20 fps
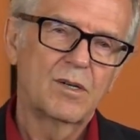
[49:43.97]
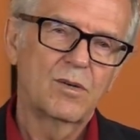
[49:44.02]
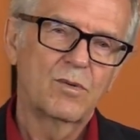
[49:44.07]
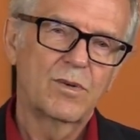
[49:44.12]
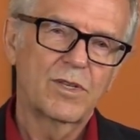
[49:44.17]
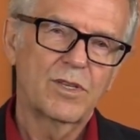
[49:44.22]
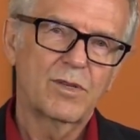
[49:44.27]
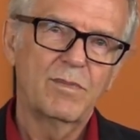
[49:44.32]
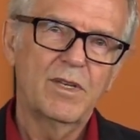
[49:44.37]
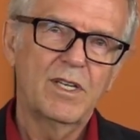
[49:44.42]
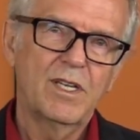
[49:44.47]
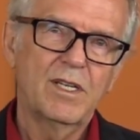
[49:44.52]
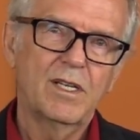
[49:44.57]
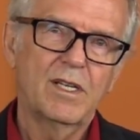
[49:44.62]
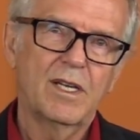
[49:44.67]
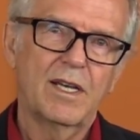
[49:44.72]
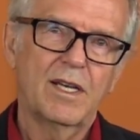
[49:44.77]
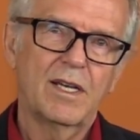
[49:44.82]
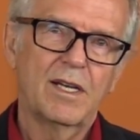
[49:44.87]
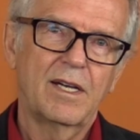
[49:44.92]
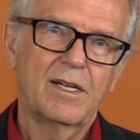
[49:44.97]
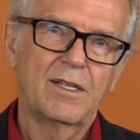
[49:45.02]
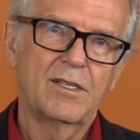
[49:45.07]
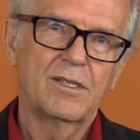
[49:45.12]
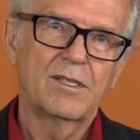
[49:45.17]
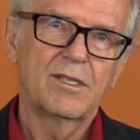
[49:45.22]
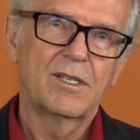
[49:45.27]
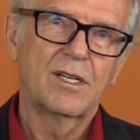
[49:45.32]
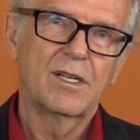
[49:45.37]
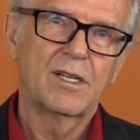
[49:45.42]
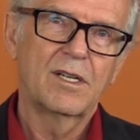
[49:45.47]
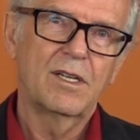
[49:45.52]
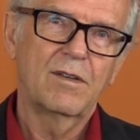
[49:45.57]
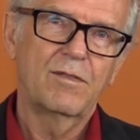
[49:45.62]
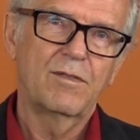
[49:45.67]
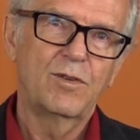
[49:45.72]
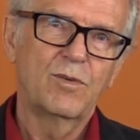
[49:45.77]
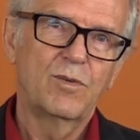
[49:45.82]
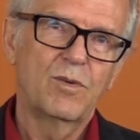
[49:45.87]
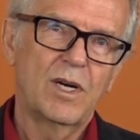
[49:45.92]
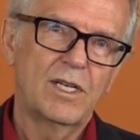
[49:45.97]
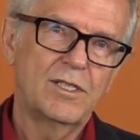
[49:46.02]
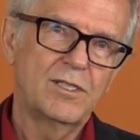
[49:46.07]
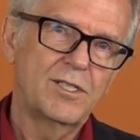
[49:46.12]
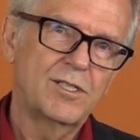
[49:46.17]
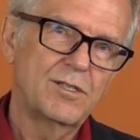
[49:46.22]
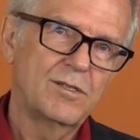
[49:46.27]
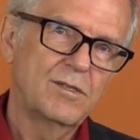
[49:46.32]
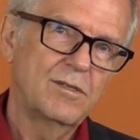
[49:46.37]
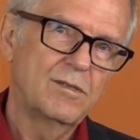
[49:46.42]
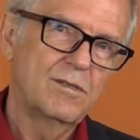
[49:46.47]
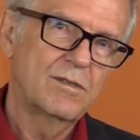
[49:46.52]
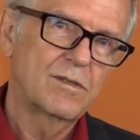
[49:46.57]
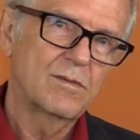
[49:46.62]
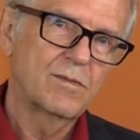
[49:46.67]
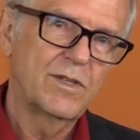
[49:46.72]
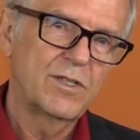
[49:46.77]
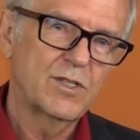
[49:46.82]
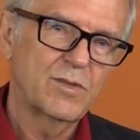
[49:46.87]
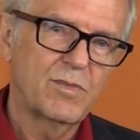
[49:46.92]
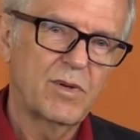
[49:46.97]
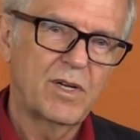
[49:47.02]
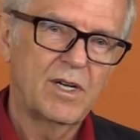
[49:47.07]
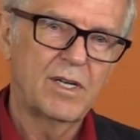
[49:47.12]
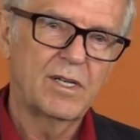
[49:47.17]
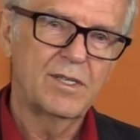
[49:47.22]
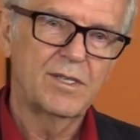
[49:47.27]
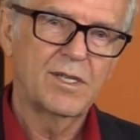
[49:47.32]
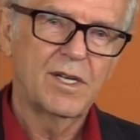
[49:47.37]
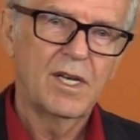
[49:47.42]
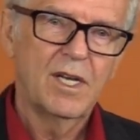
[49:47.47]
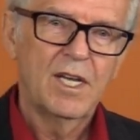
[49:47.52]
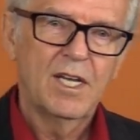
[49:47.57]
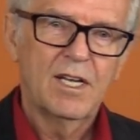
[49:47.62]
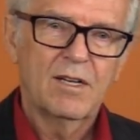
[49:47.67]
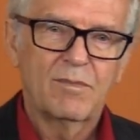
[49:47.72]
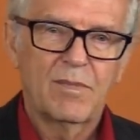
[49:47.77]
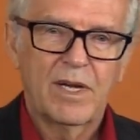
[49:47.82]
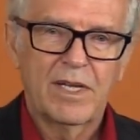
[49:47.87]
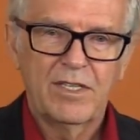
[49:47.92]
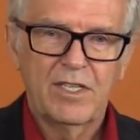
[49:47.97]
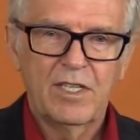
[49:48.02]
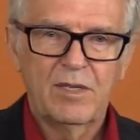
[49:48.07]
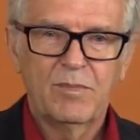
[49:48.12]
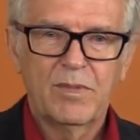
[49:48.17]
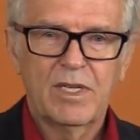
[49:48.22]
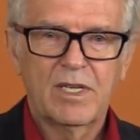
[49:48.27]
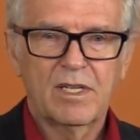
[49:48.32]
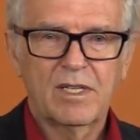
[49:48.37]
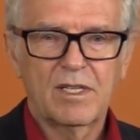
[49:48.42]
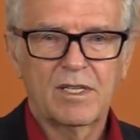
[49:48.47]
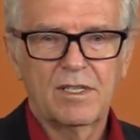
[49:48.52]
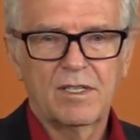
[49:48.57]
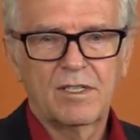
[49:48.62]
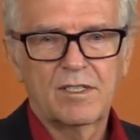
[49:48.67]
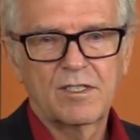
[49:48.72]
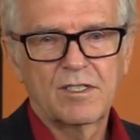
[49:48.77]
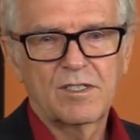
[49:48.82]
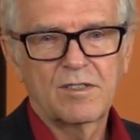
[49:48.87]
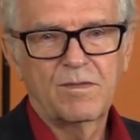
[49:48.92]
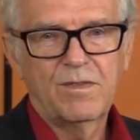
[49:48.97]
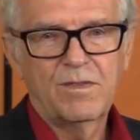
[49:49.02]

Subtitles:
with me, and if you want to respond, my email is